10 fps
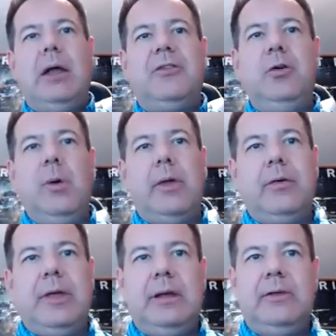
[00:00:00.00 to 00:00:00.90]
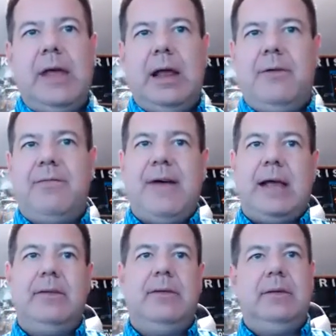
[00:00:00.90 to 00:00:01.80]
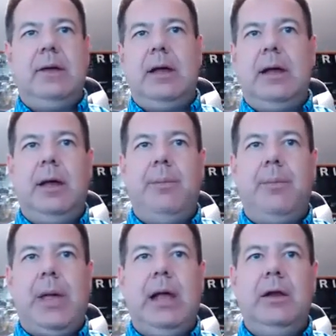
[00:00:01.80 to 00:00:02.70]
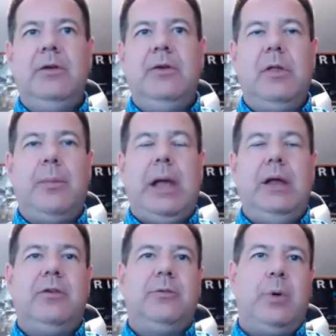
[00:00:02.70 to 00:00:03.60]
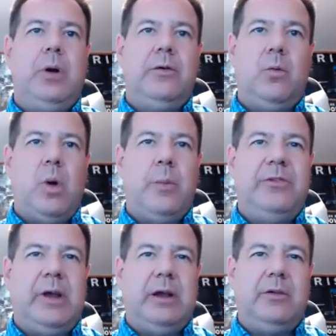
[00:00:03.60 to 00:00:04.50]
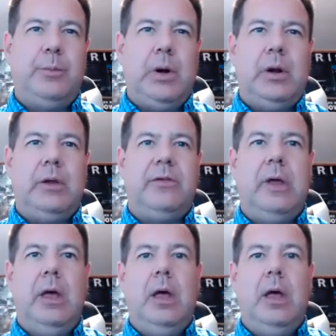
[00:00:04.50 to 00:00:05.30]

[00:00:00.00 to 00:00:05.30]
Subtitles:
Two other things that affect the page experience or website experience.